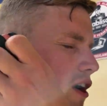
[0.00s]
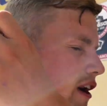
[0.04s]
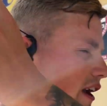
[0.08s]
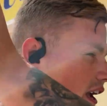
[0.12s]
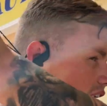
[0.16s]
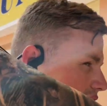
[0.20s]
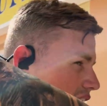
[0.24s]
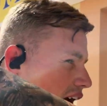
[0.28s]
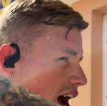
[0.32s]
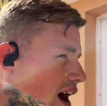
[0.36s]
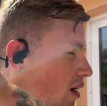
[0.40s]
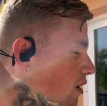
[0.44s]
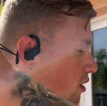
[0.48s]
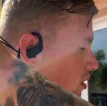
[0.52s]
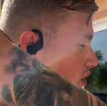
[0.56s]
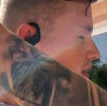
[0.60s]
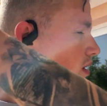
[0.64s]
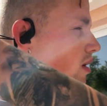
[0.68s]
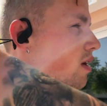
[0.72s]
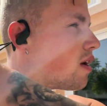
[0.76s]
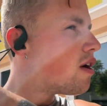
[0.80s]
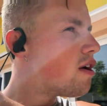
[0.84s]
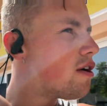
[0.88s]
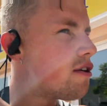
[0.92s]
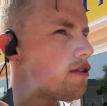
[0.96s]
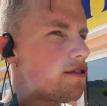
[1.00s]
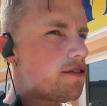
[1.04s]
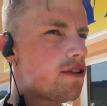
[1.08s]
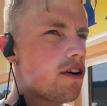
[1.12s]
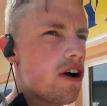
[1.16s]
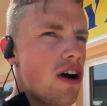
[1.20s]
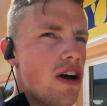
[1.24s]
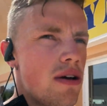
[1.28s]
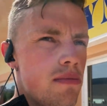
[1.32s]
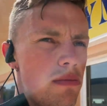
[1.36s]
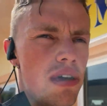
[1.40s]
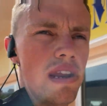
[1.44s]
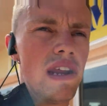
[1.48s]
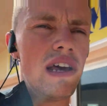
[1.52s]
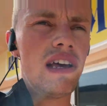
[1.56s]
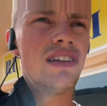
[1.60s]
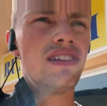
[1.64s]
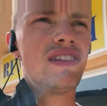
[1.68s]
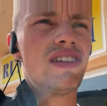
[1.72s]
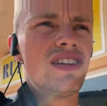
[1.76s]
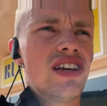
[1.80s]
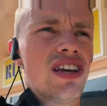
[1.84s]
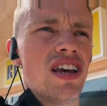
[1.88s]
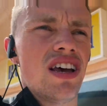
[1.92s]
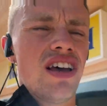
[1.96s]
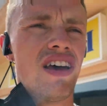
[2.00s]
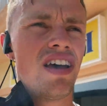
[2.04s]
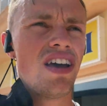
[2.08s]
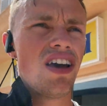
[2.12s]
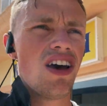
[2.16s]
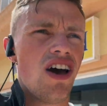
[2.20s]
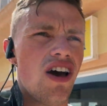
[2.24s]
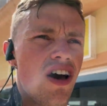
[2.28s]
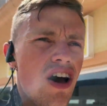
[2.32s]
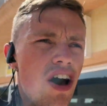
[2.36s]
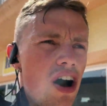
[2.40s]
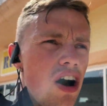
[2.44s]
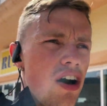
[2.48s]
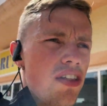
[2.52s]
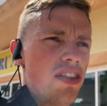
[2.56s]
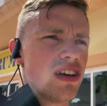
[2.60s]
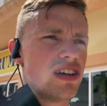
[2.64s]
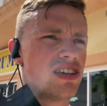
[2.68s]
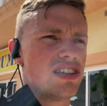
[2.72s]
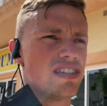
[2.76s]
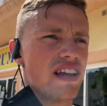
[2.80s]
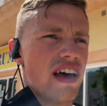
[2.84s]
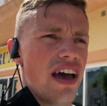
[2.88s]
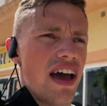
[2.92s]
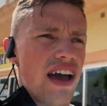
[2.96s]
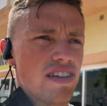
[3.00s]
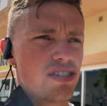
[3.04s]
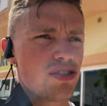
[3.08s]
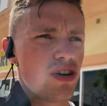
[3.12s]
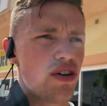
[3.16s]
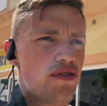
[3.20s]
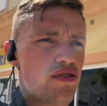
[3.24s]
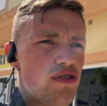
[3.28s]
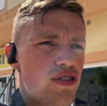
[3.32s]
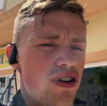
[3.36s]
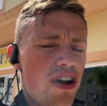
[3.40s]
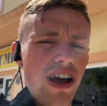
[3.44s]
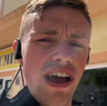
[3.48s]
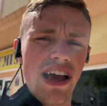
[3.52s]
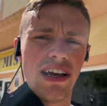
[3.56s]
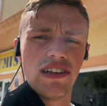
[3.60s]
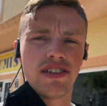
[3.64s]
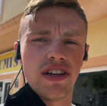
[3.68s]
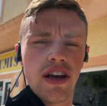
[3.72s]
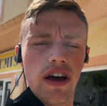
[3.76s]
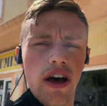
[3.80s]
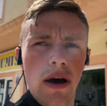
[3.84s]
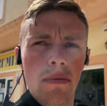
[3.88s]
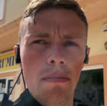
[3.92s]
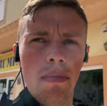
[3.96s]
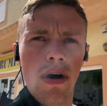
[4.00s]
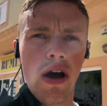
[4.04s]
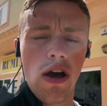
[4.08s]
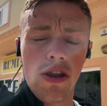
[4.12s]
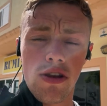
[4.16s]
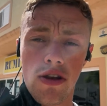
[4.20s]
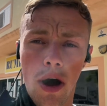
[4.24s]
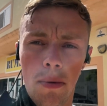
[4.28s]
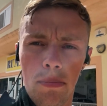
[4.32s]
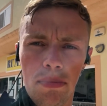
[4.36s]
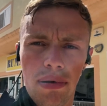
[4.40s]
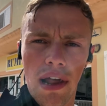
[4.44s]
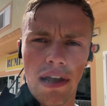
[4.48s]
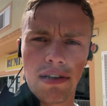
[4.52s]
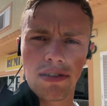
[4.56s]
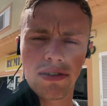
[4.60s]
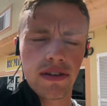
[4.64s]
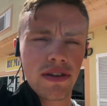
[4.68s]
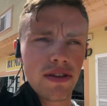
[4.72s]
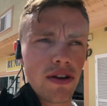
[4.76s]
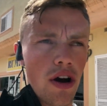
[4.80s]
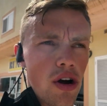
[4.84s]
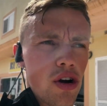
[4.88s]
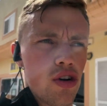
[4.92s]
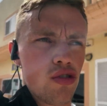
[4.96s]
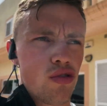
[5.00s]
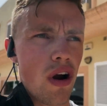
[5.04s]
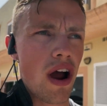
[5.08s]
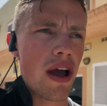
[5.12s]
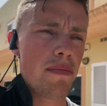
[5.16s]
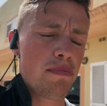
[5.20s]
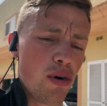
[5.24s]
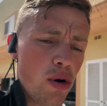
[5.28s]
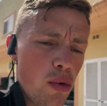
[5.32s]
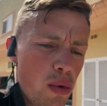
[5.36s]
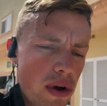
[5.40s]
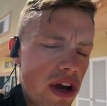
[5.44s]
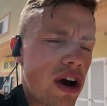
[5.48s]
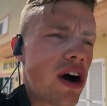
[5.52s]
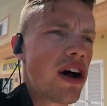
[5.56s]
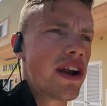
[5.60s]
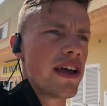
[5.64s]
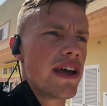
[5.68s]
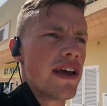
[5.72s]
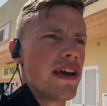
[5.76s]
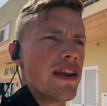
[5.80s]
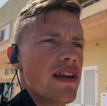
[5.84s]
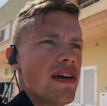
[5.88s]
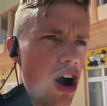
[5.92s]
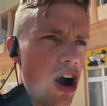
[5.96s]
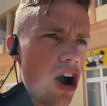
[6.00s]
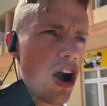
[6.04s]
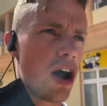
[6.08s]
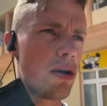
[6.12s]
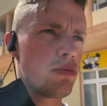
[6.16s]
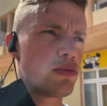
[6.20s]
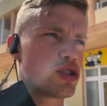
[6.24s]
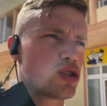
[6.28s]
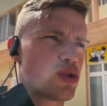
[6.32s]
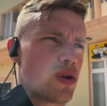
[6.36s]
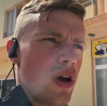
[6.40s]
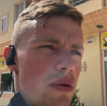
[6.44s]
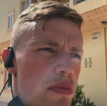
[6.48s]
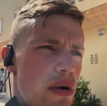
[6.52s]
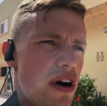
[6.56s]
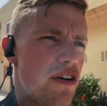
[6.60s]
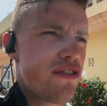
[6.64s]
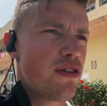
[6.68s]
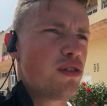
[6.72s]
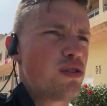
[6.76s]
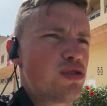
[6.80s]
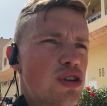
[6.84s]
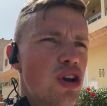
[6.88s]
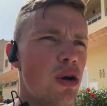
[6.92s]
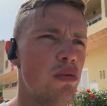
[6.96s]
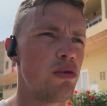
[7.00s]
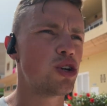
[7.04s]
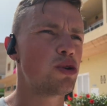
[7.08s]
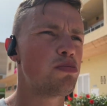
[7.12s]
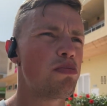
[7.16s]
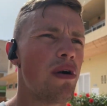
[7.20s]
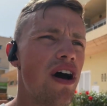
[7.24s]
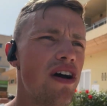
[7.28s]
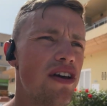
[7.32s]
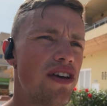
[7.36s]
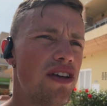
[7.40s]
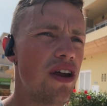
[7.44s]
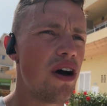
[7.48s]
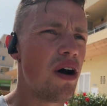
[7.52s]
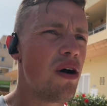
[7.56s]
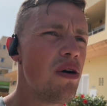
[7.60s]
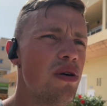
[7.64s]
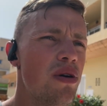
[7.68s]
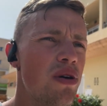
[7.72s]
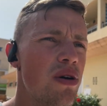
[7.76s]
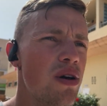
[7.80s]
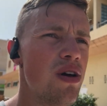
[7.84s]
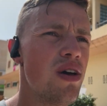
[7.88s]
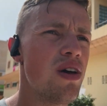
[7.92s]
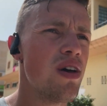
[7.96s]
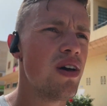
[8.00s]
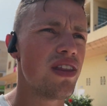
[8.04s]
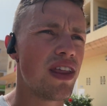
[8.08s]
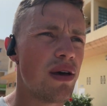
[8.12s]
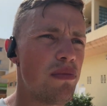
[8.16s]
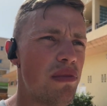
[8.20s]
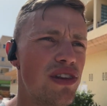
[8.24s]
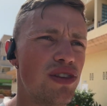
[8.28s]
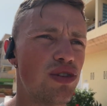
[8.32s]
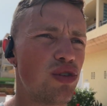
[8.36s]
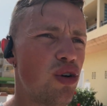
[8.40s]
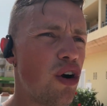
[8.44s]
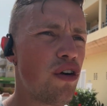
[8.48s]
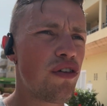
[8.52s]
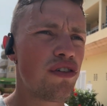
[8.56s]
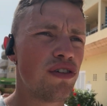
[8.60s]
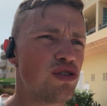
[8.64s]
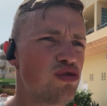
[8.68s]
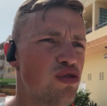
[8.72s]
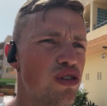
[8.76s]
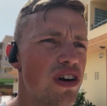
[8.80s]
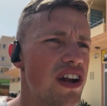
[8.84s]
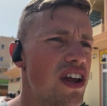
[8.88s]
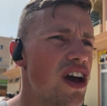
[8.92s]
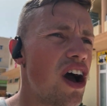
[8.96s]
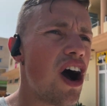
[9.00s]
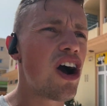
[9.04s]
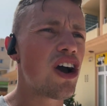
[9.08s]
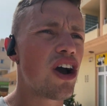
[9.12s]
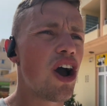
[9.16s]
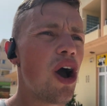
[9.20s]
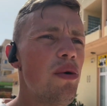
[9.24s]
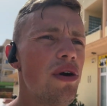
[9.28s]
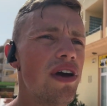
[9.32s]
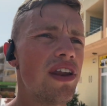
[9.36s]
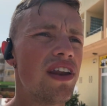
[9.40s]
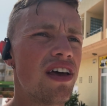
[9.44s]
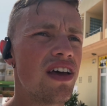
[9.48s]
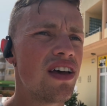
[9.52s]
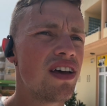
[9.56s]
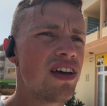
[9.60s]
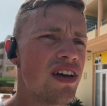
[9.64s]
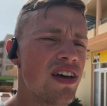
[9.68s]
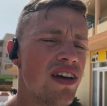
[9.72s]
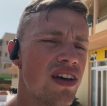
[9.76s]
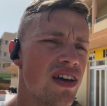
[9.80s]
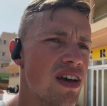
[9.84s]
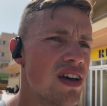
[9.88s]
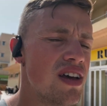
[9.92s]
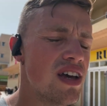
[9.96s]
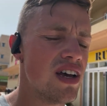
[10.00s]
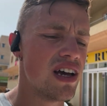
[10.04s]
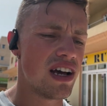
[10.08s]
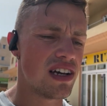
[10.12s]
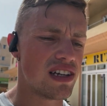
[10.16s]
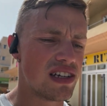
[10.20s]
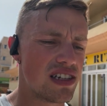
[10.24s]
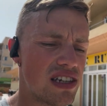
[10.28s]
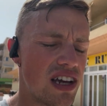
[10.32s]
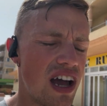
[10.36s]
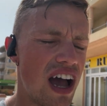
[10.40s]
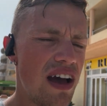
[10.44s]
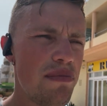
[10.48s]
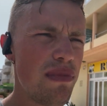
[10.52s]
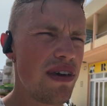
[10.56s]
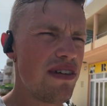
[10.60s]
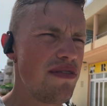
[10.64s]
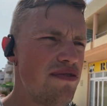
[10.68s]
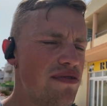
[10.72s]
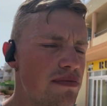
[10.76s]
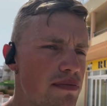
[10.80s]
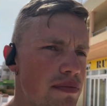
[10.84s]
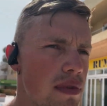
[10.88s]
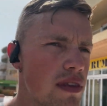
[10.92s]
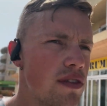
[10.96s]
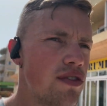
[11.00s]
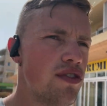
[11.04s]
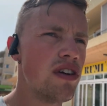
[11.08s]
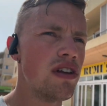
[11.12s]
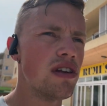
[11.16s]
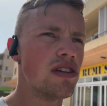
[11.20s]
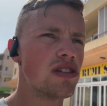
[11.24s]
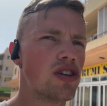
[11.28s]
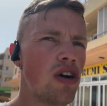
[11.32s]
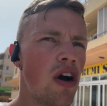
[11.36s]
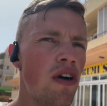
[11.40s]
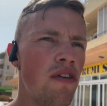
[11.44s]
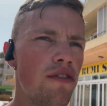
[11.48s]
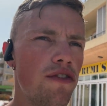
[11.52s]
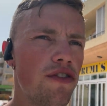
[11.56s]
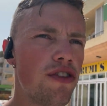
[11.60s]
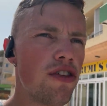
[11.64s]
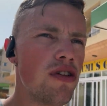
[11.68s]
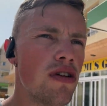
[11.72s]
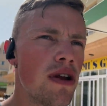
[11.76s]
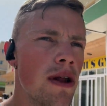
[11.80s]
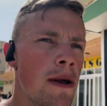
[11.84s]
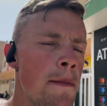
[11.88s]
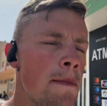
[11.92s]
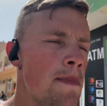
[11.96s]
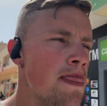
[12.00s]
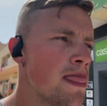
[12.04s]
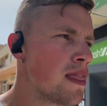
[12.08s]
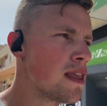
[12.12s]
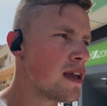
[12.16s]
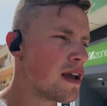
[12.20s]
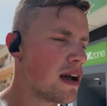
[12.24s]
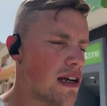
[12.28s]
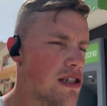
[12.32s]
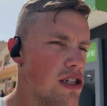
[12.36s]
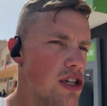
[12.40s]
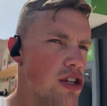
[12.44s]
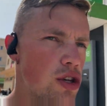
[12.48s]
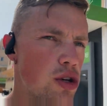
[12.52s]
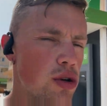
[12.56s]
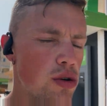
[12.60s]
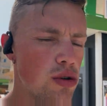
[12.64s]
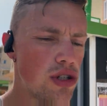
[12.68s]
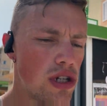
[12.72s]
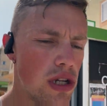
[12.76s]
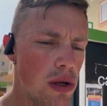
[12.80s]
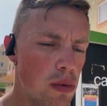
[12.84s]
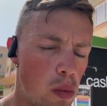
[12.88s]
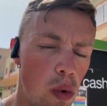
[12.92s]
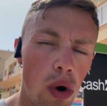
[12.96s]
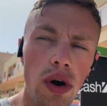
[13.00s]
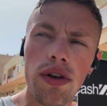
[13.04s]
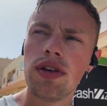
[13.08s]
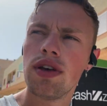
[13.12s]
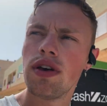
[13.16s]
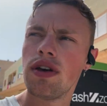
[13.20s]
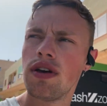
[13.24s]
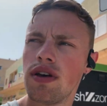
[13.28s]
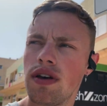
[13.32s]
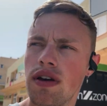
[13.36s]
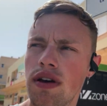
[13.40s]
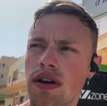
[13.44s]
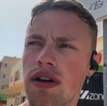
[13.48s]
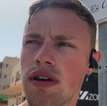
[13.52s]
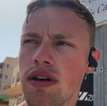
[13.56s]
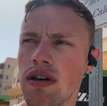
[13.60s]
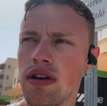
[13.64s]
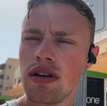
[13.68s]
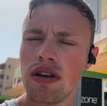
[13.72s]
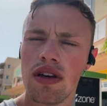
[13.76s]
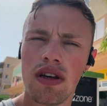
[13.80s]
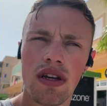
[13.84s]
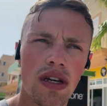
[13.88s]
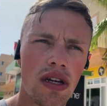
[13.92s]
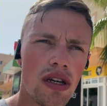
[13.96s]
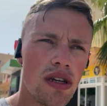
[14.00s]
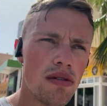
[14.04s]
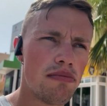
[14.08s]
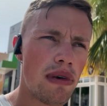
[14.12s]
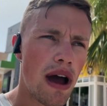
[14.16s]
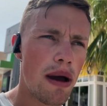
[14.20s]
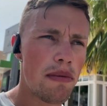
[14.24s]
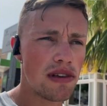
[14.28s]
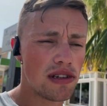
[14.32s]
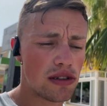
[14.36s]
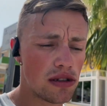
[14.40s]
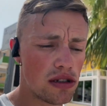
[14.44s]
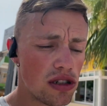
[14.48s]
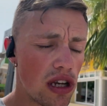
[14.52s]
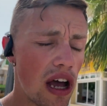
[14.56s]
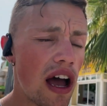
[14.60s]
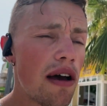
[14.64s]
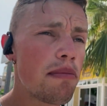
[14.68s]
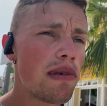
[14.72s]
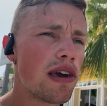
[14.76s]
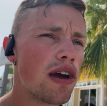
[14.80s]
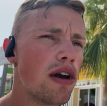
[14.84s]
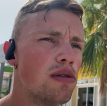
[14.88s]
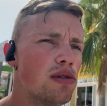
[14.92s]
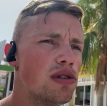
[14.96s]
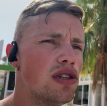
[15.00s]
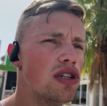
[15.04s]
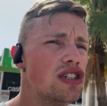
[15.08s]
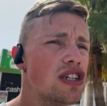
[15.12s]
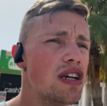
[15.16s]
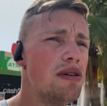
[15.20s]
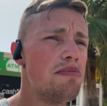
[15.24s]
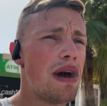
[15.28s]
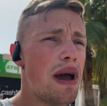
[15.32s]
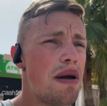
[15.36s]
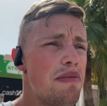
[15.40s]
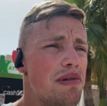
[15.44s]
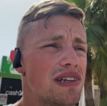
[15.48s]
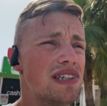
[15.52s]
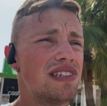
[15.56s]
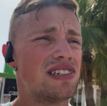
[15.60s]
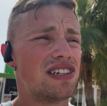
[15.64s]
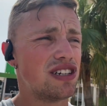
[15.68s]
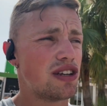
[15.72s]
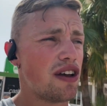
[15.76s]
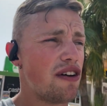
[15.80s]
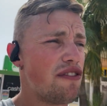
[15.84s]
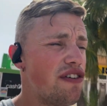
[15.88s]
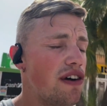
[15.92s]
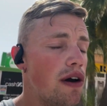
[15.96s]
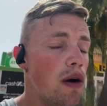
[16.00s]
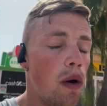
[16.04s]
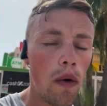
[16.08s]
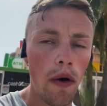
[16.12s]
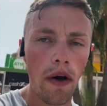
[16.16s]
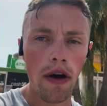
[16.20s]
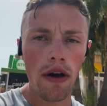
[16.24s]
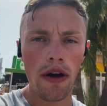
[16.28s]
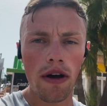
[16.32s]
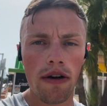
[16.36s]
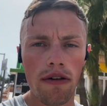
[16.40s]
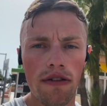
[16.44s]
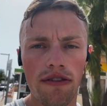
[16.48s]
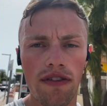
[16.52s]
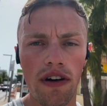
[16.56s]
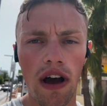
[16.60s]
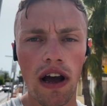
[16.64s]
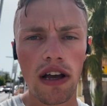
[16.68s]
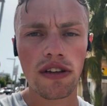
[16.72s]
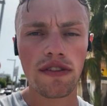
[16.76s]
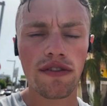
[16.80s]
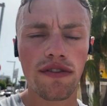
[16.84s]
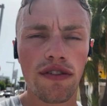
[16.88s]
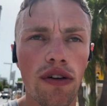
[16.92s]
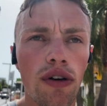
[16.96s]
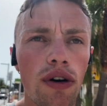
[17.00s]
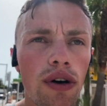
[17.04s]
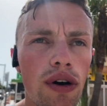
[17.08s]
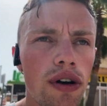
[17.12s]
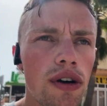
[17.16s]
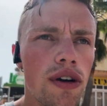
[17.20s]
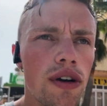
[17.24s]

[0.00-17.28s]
Fucking hell. 30 minutes on the stairs over here is um, not pleasant, not great, but we got it in. I'm sweating, but I feel so much better, you know? Them endorphins really are going. I mean, feeling as confident as I usually would. Maybe it's because I haven't been going to the gym. Maybe it's because I feel fat as fuck.